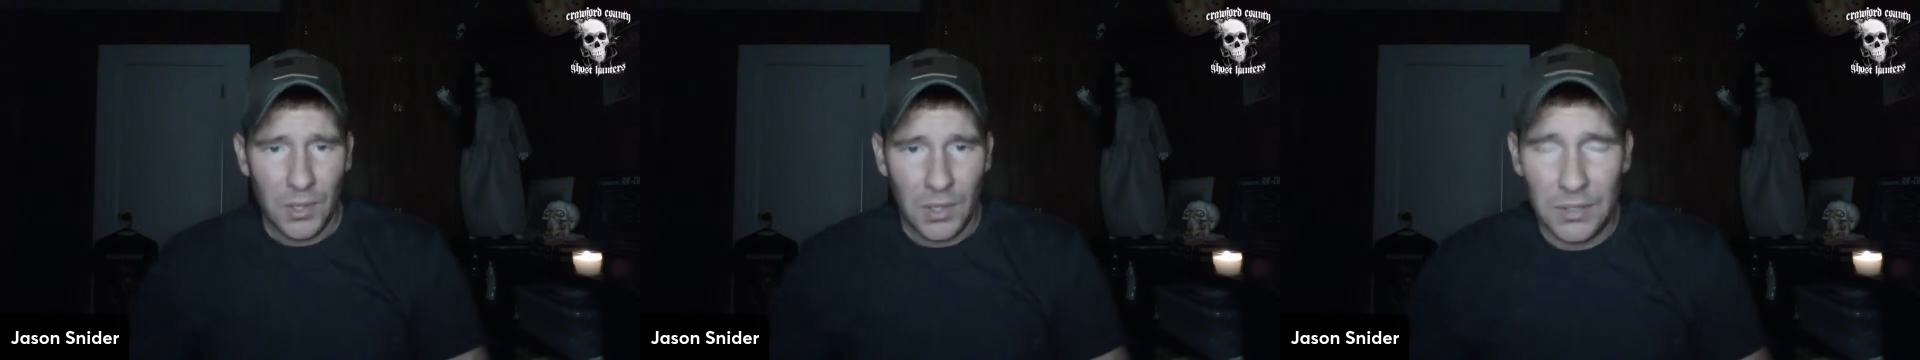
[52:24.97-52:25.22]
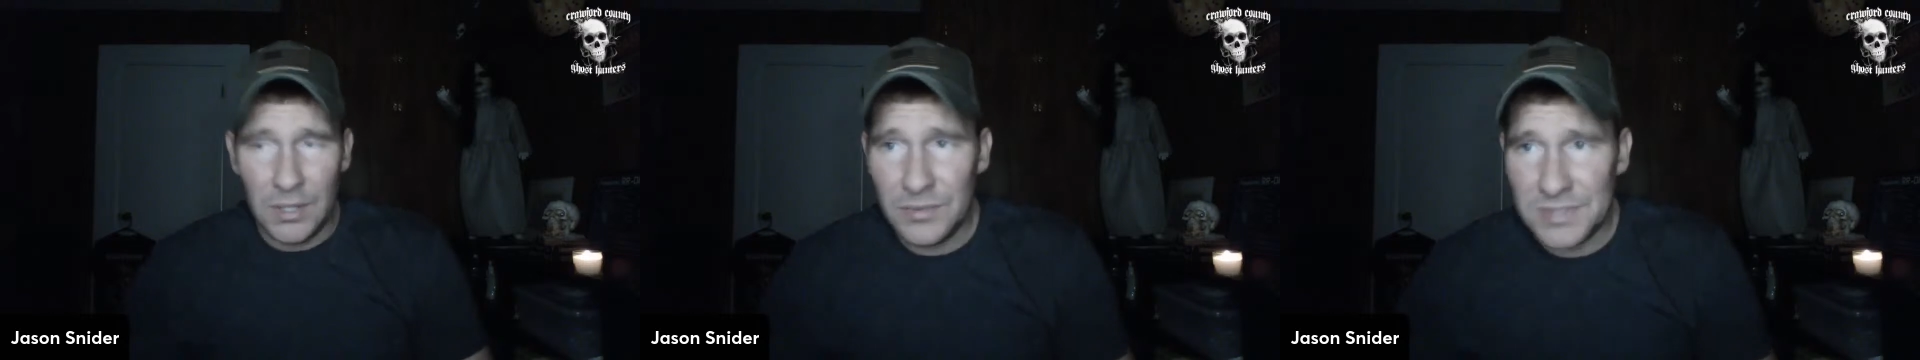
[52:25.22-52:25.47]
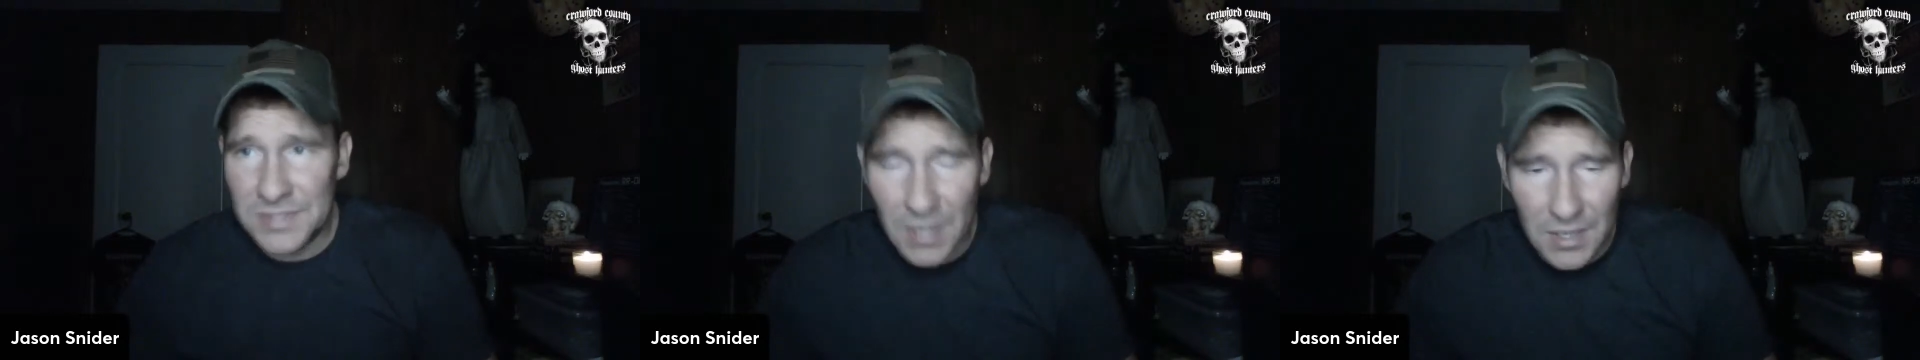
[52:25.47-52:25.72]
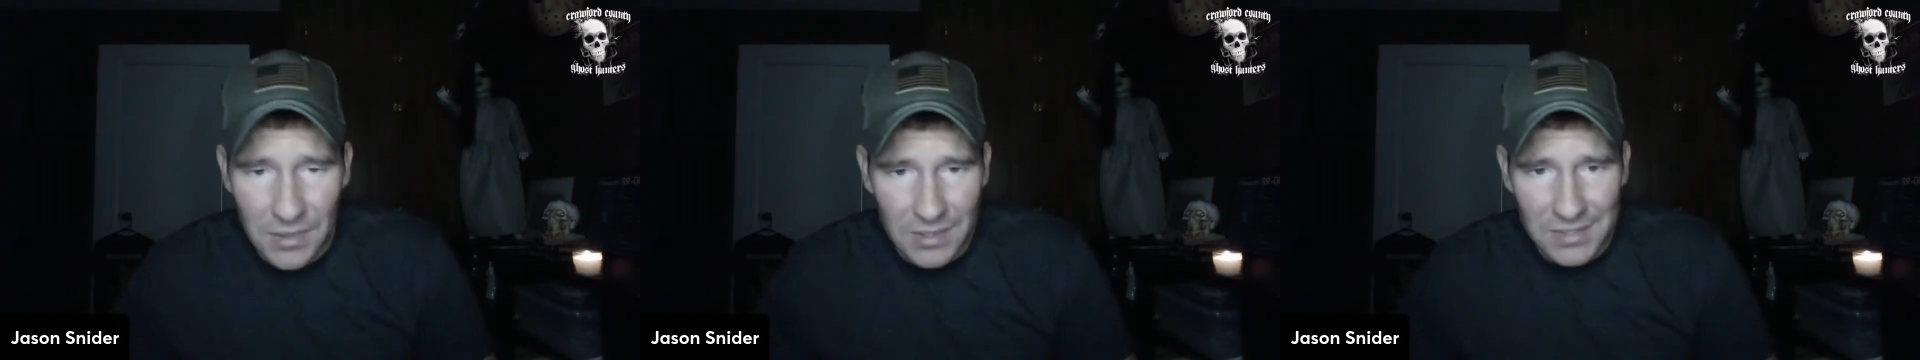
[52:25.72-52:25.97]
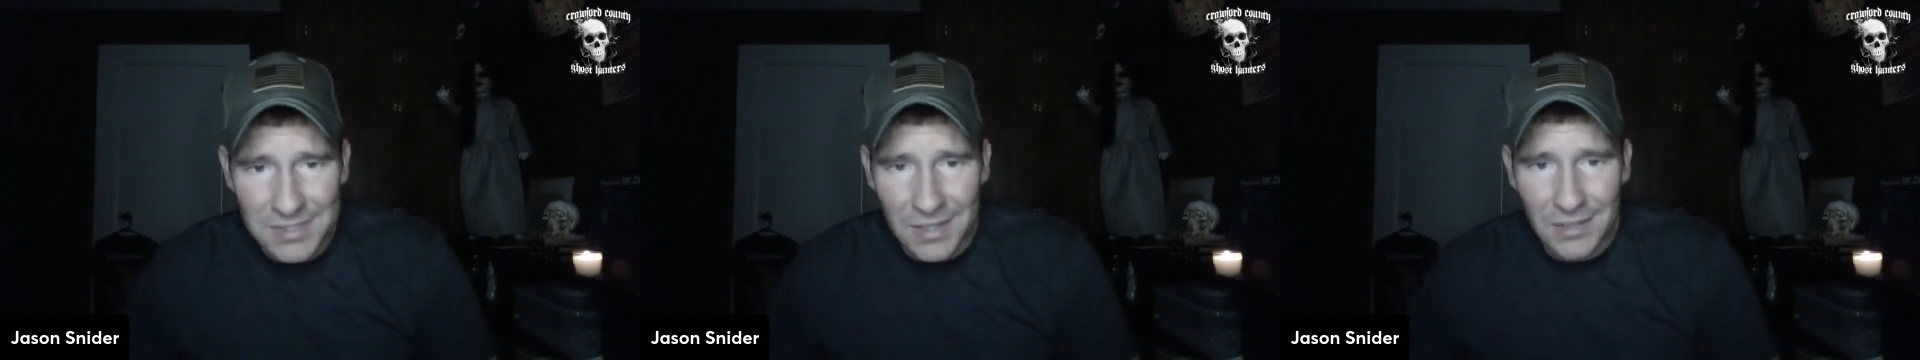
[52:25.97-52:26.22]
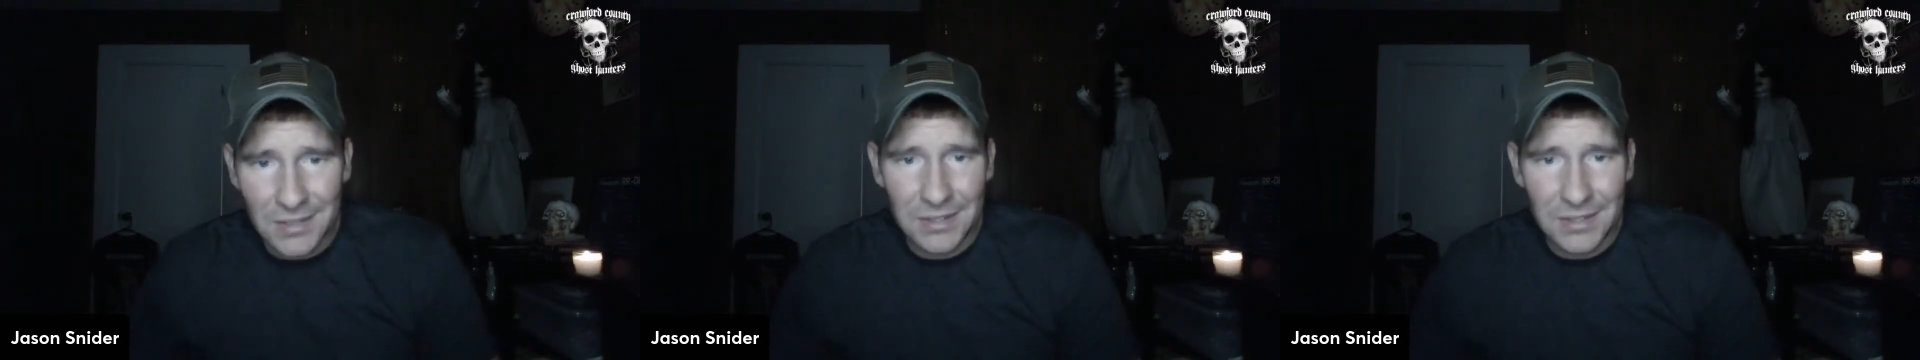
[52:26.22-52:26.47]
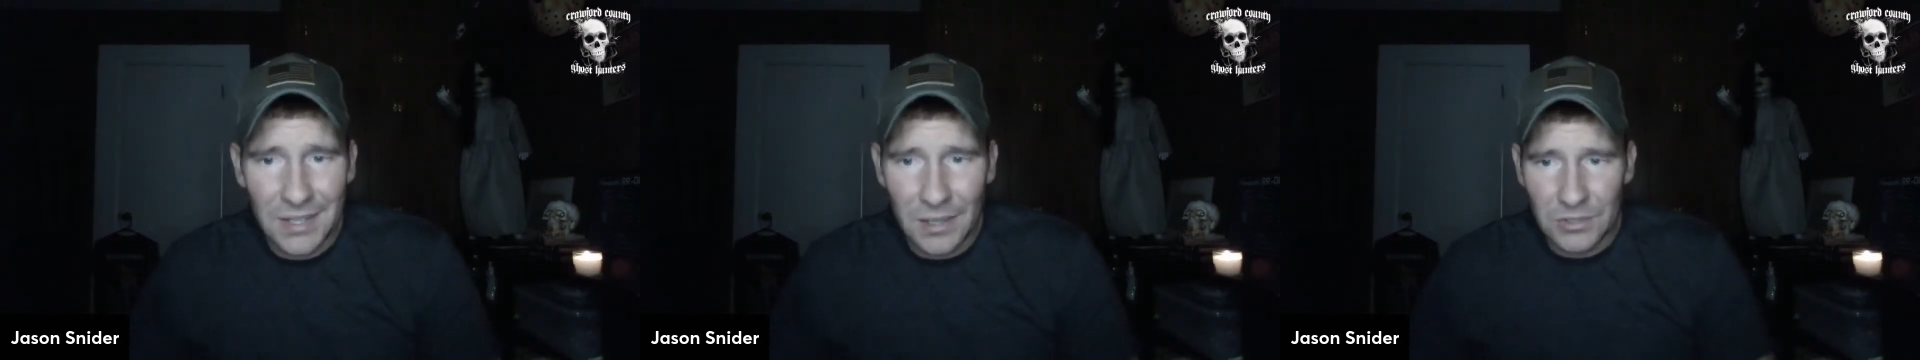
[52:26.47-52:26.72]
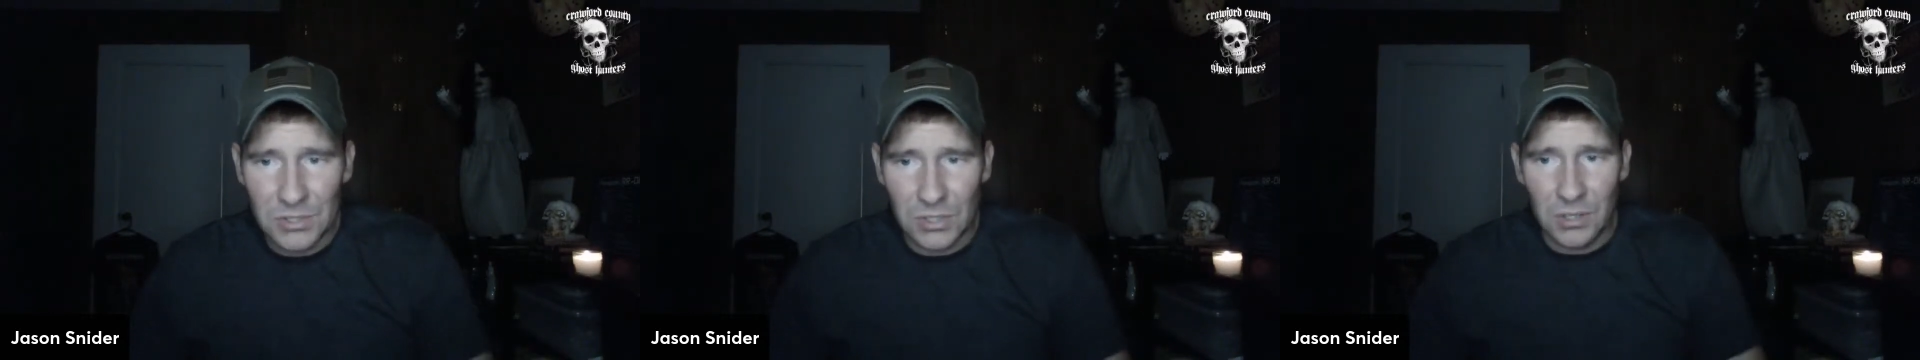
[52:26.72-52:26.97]
Another sign that it's not an
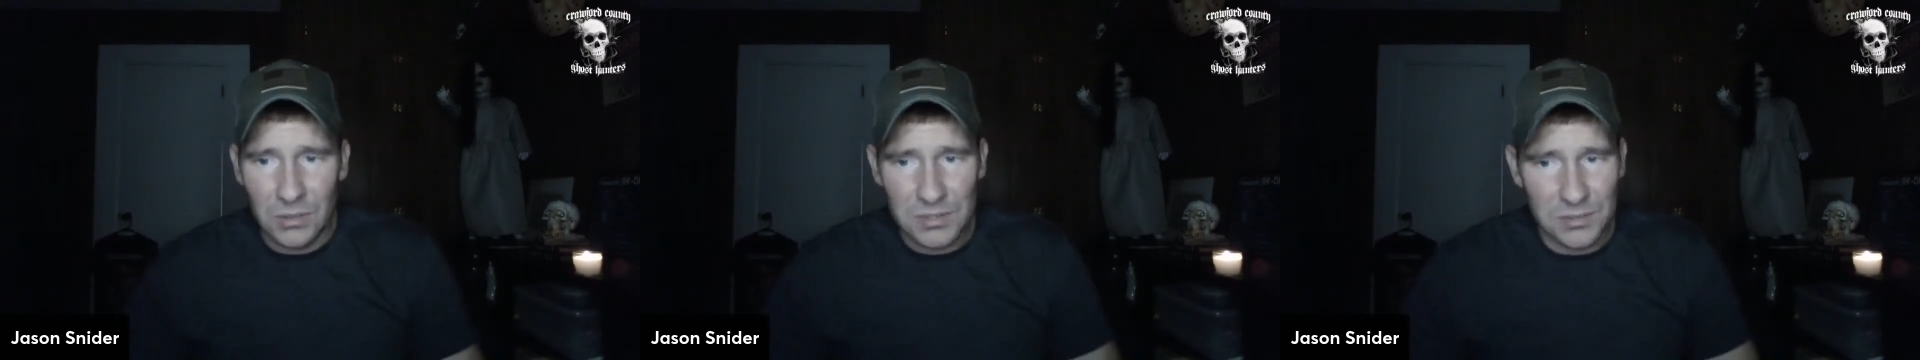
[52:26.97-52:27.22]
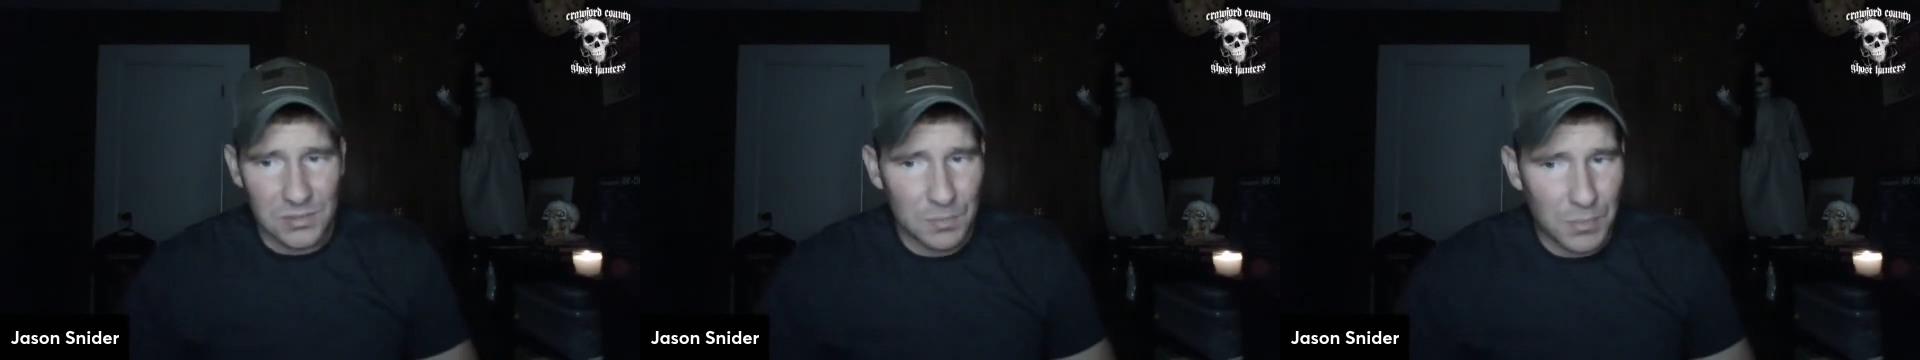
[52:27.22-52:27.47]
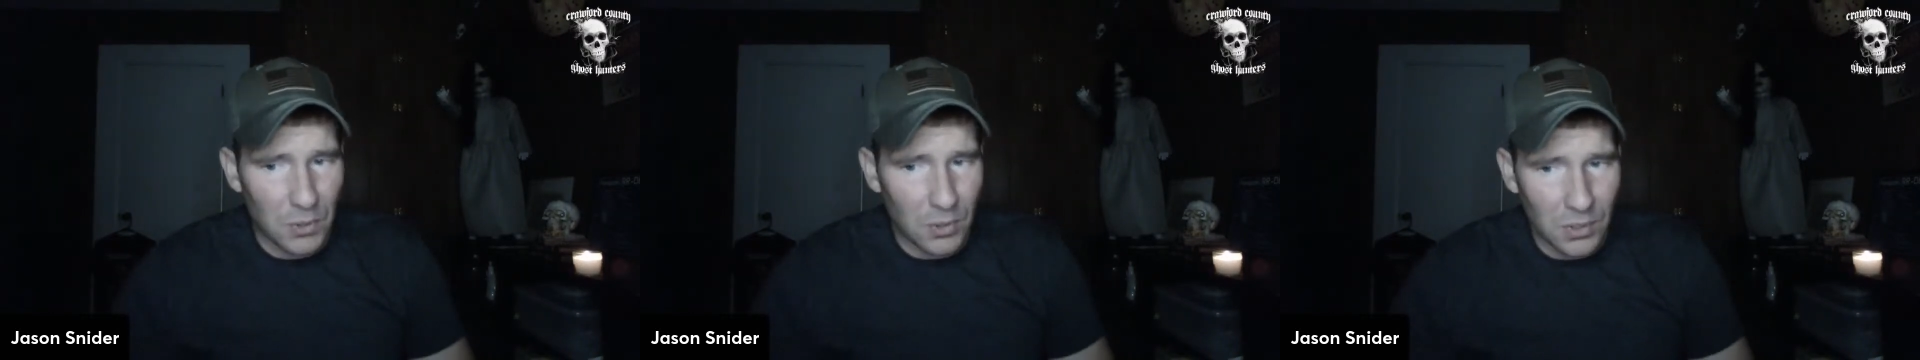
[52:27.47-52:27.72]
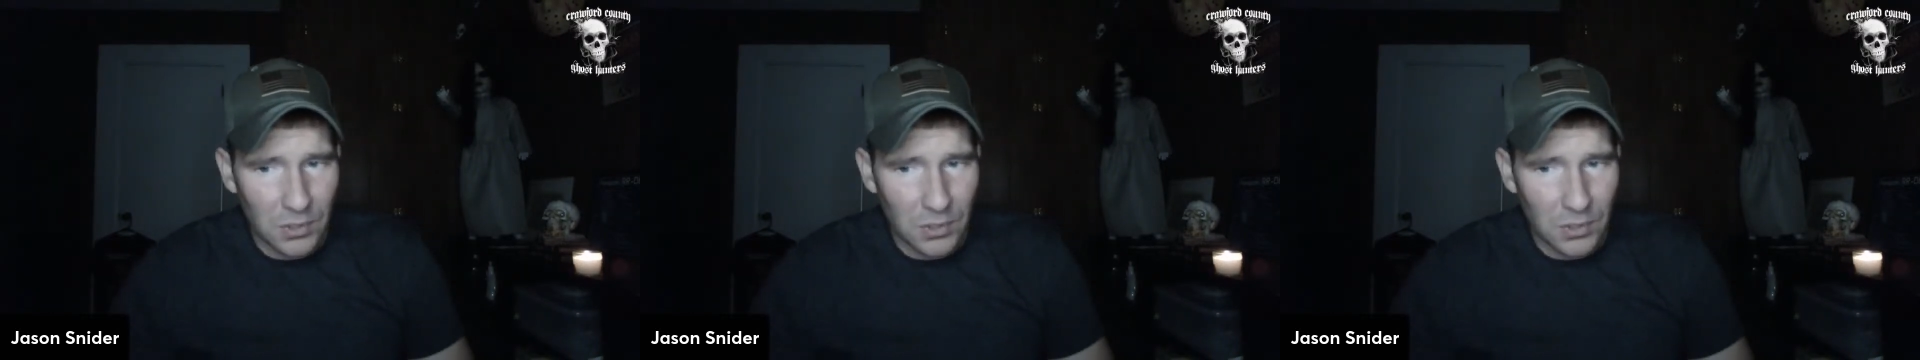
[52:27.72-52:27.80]
intelligent ghost or spirit